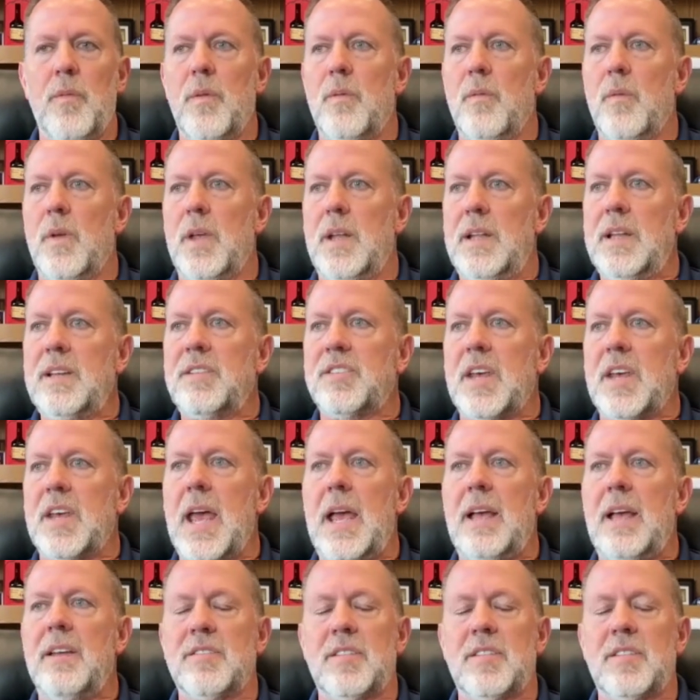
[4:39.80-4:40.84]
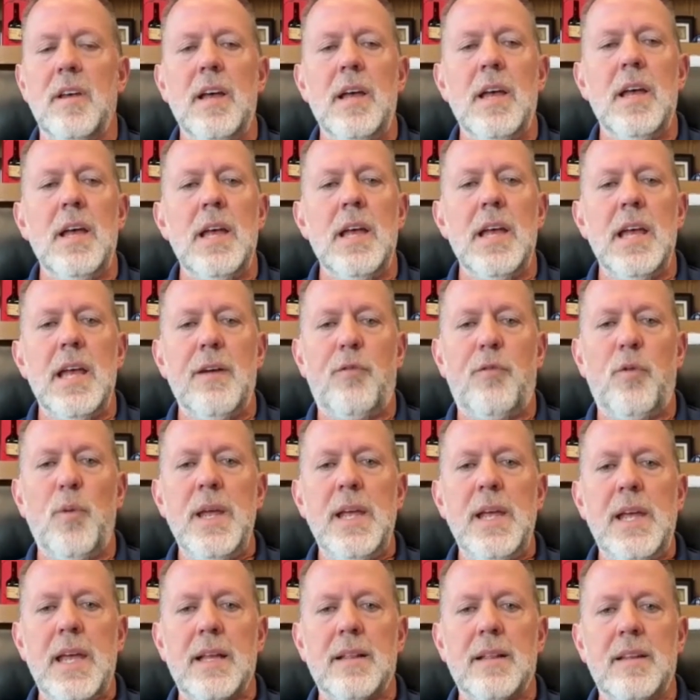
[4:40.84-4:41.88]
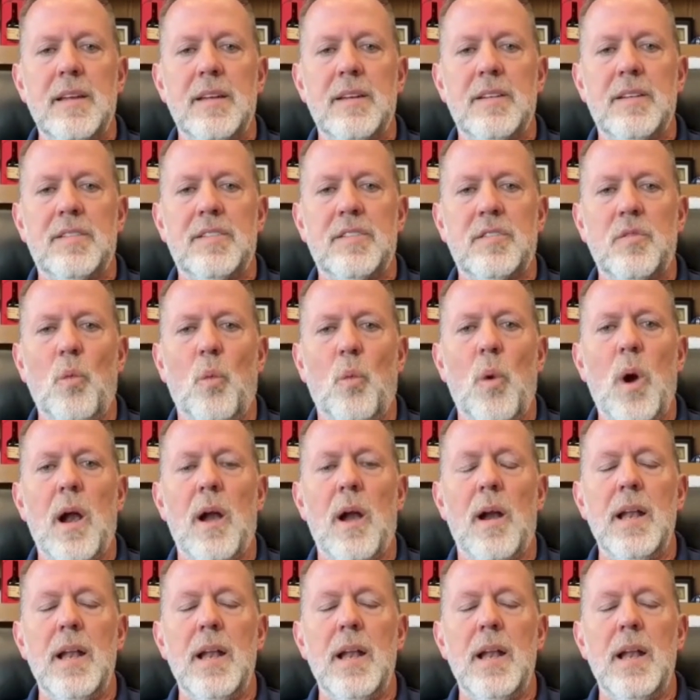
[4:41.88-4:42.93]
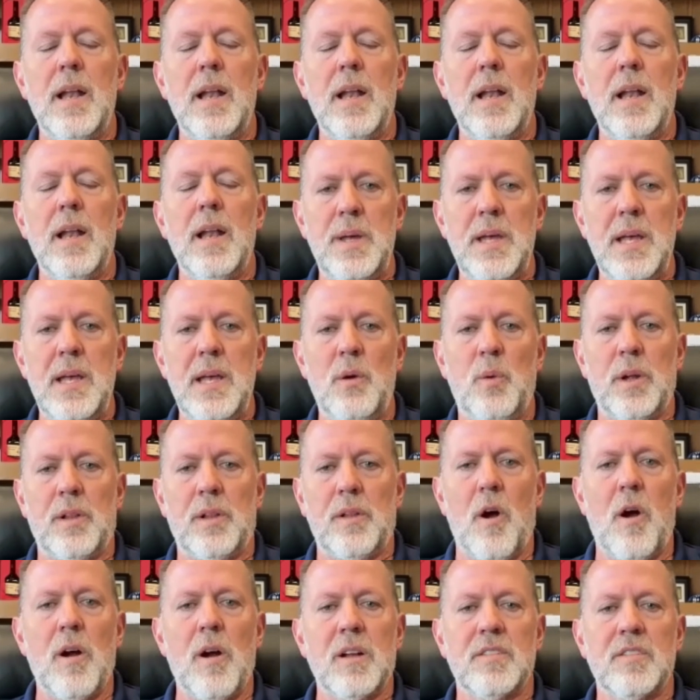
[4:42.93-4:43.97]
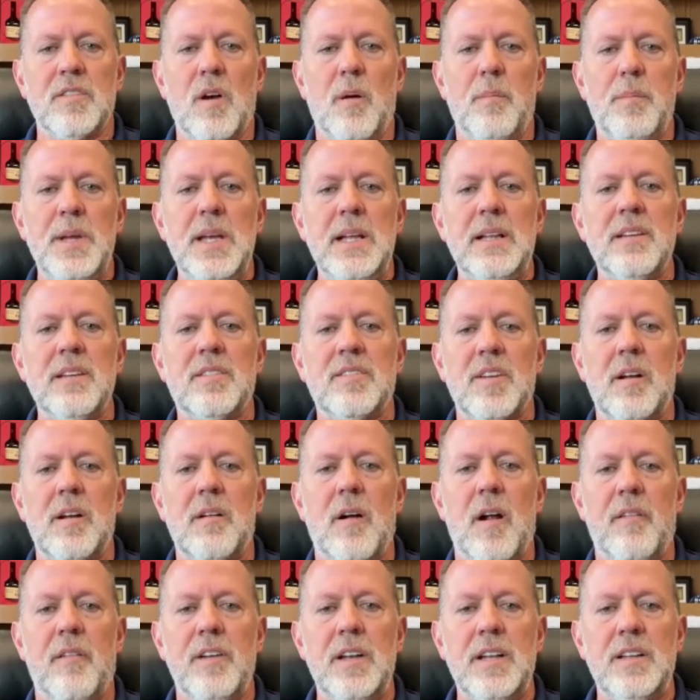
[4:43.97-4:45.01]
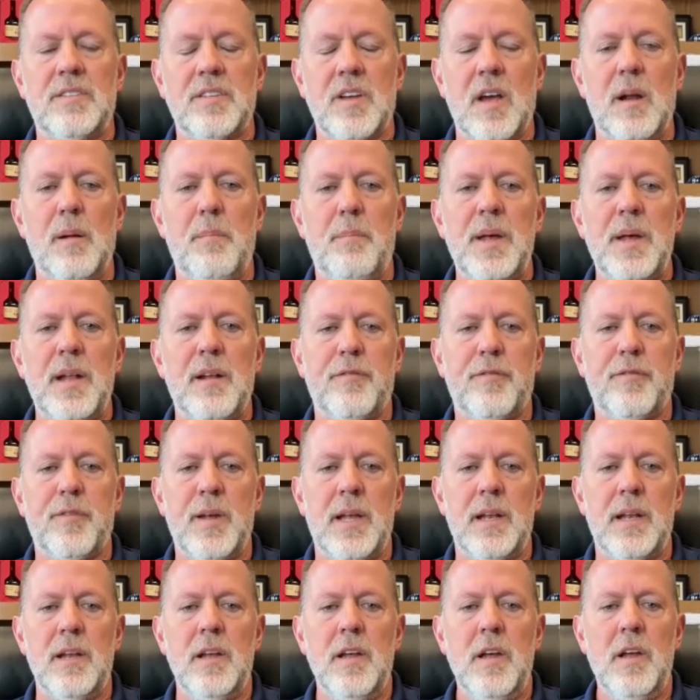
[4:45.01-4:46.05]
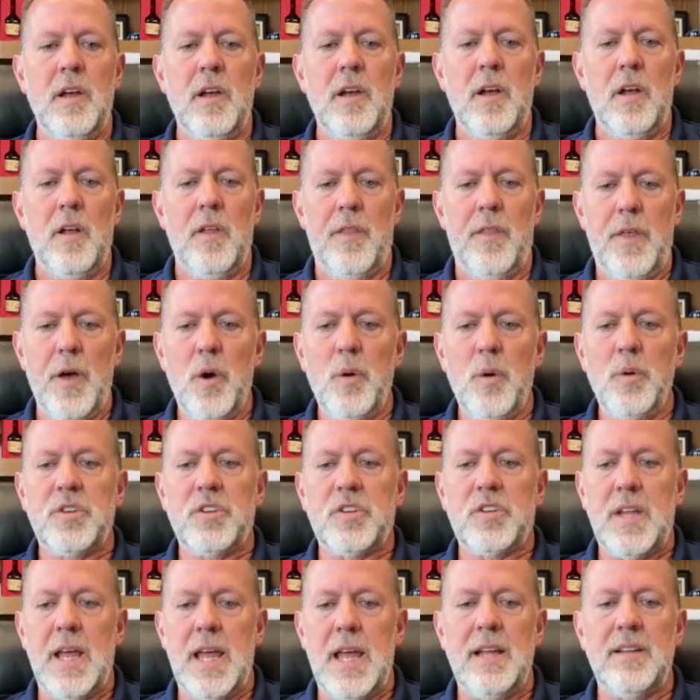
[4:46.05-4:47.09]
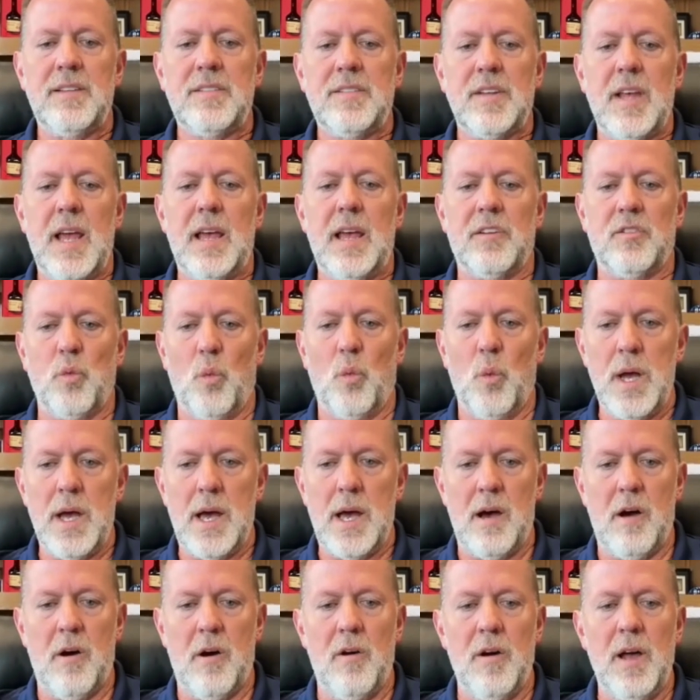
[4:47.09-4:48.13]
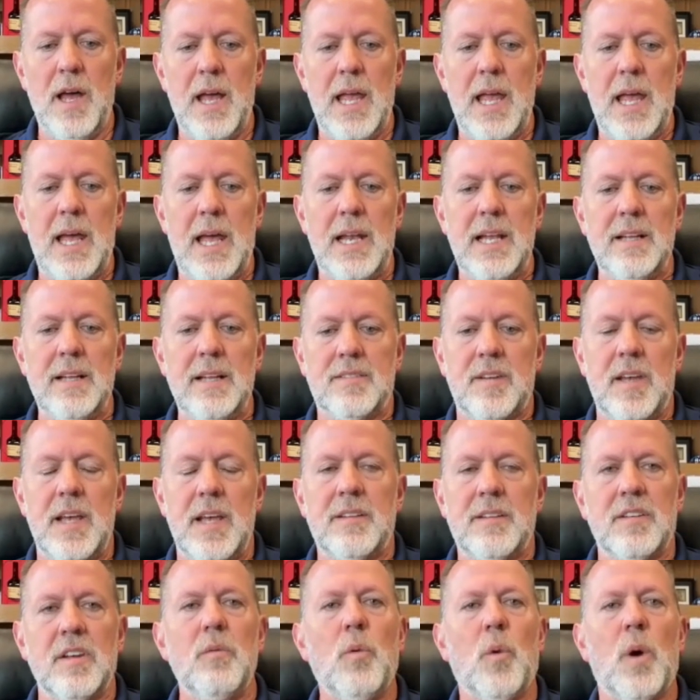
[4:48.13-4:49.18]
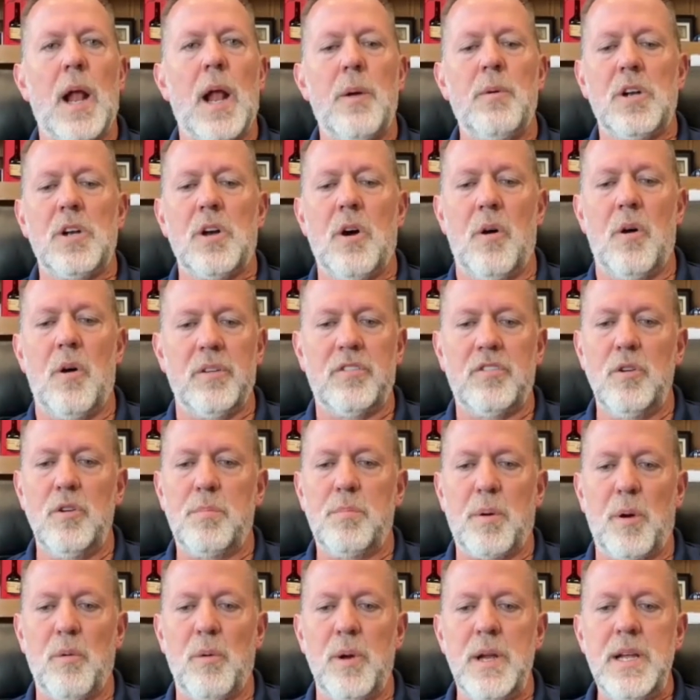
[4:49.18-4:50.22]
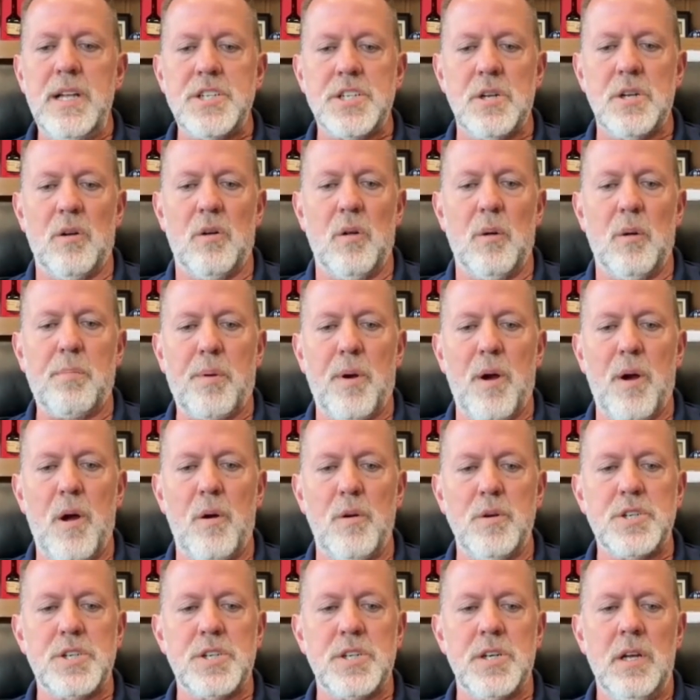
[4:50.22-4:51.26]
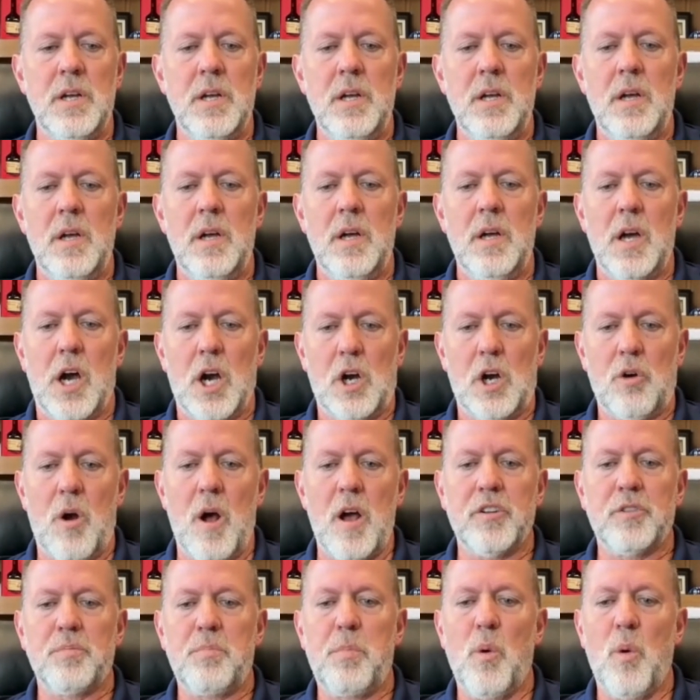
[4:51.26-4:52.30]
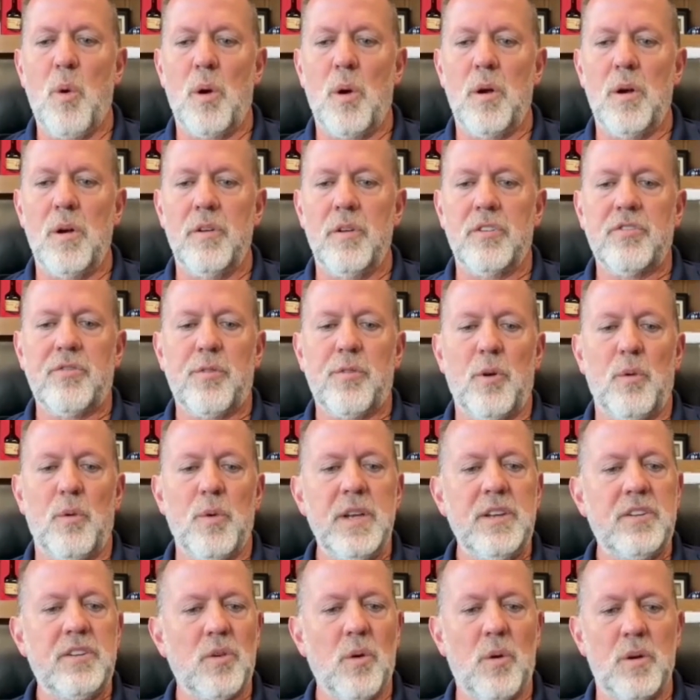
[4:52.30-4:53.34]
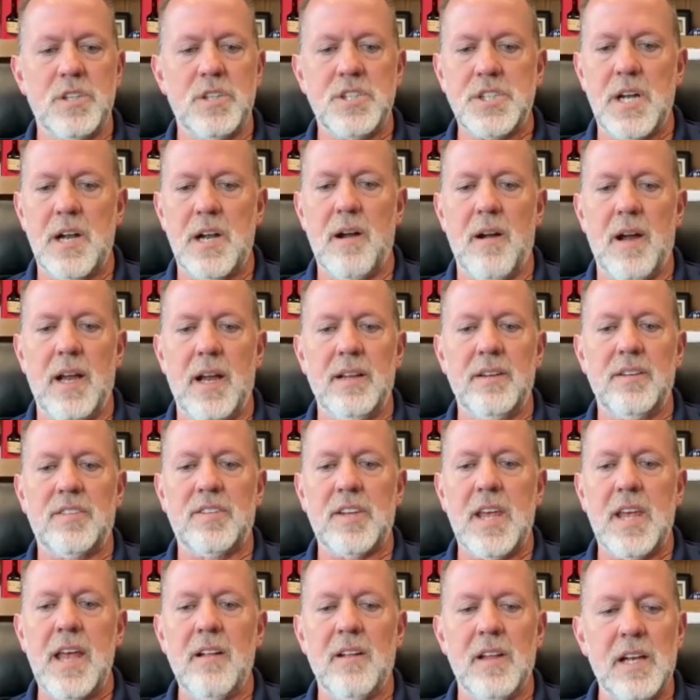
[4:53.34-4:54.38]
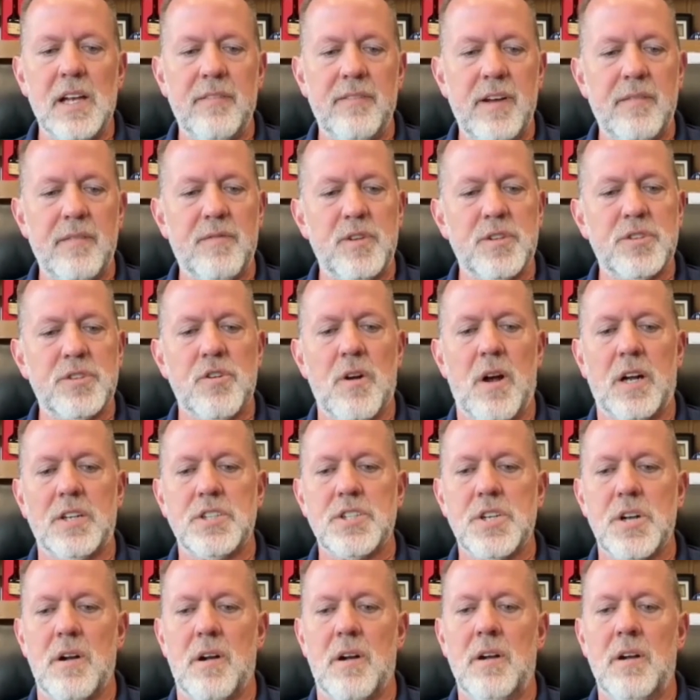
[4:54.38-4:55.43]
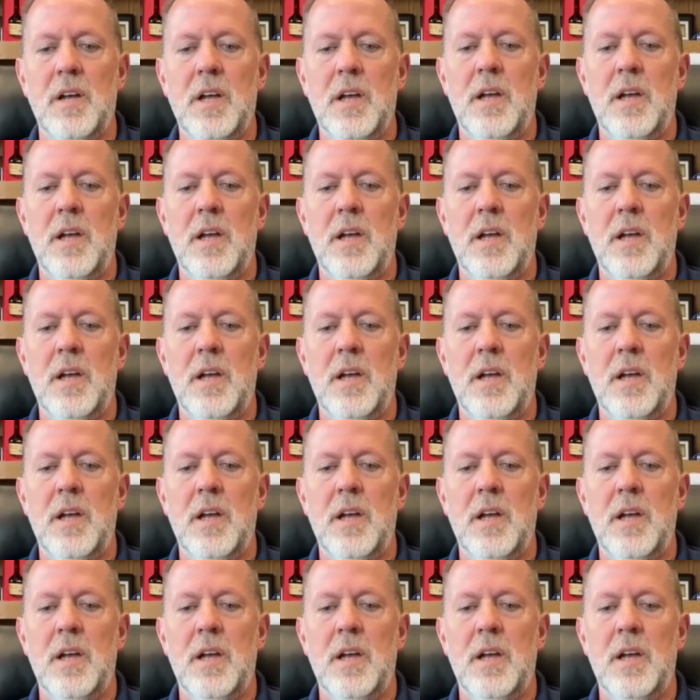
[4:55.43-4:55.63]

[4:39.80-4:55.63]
in this case, if we get this where it needs to be, with Arkansas being the center of it, it's going to benefit those states as well. And it's what I would call a super regional approach across borders for resource sharing, the scaling of infrastructure,